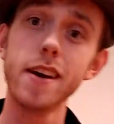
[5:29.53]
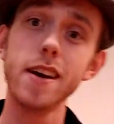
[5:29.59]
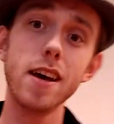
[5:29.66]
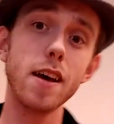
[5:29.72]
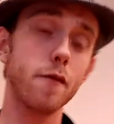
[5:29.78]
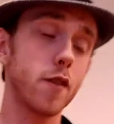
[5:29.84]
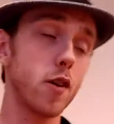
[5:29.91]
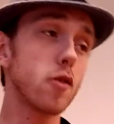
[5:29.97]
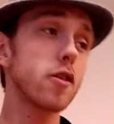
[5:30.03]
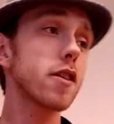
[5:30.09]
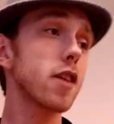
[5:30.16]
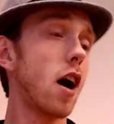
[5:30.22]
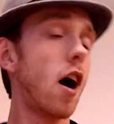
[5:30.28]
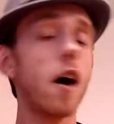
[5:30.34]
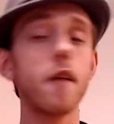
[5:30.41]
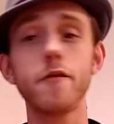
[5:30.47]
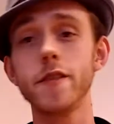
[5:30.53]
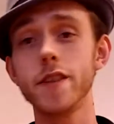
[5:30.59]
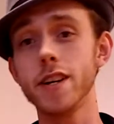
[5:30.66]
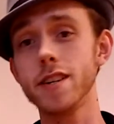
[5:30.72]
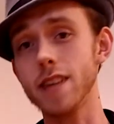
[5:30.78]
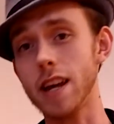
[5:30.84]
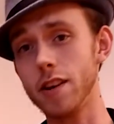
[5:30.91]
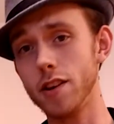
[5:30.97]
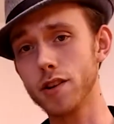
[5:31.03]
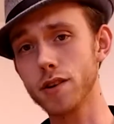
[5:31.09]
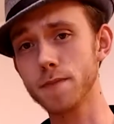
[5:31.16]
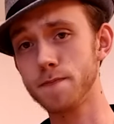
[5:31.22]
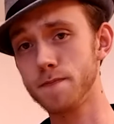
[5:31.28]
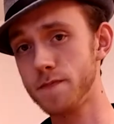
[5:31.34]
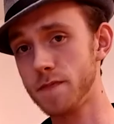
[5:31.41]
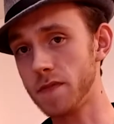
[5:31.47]
If you're confident and
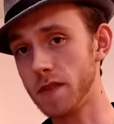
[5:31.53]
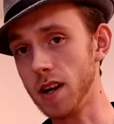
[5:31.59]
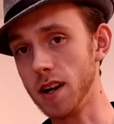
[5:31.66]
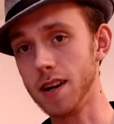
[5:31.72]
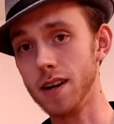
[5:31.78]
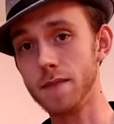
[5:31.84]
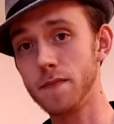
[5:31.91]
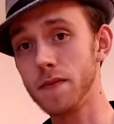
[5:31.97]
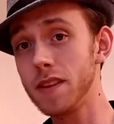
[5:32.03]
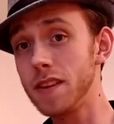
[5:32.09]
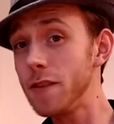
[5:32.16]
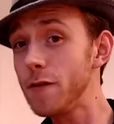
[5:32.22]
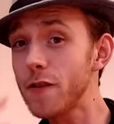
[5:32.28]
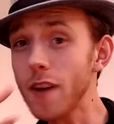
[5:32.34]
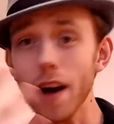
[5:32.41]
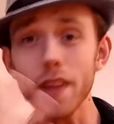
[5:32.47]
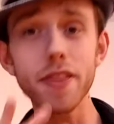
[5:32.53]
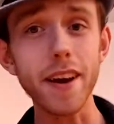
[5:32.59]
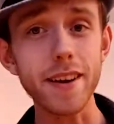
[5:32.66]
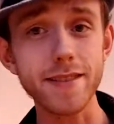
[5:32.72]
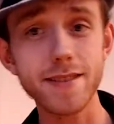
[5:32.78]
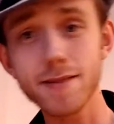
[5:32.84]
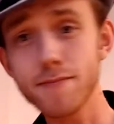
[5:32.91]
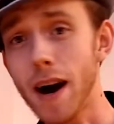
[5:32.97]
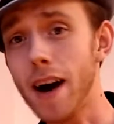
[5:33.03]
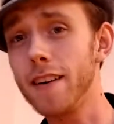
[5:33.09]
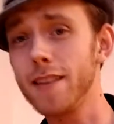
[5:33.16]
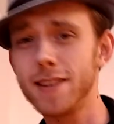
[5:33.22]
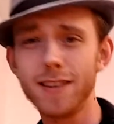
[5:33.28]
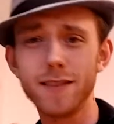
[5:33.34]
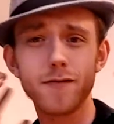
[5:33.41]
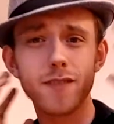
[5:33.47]
you're uh, you've got that smile
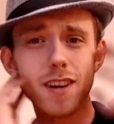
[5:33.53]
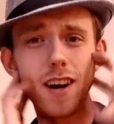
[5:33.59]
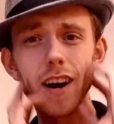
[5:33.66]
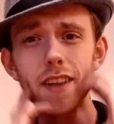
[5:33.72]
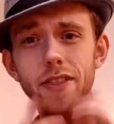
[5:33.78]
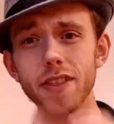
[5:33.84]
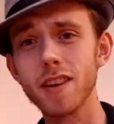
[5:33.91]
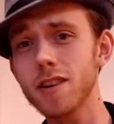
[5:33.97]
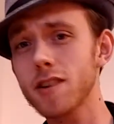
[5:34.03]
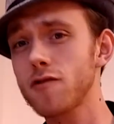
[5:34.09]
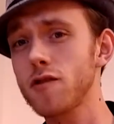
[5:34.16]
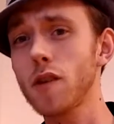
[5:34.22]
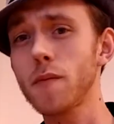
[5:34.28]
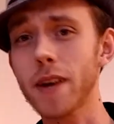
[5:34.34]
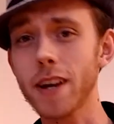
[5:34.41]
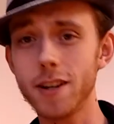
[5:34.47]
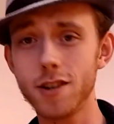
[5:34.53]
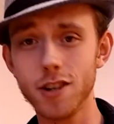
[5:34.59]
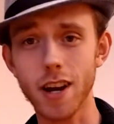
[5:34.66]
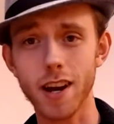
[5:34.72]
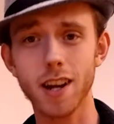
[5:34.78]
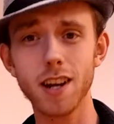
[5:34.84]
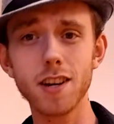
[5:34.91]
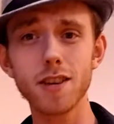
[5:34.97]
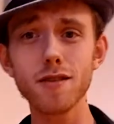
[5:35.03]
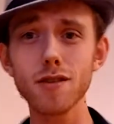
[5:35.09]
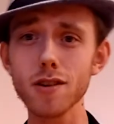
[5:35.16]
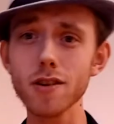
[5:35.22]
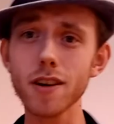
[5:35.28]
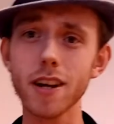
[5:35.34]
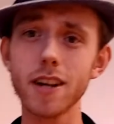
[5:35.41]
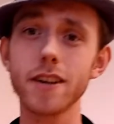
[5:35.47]
and you've got your grooming in check and you're
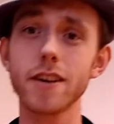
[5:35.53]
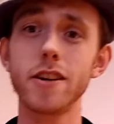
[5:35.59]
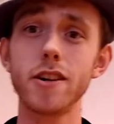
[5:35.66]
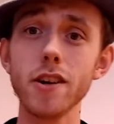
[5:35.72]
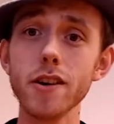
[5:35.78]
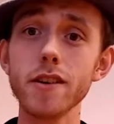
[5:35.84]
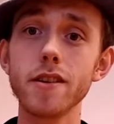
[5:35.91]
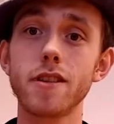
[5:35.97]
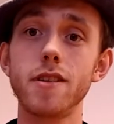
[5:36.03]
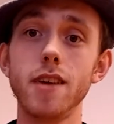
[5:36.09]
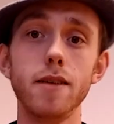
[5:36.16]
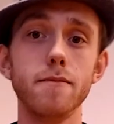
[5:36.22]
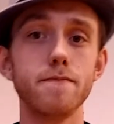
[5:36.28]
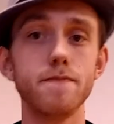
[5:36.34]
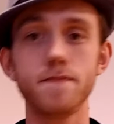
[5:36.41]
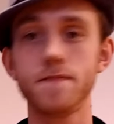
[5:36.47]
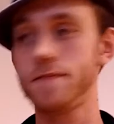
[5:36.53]
looking good, then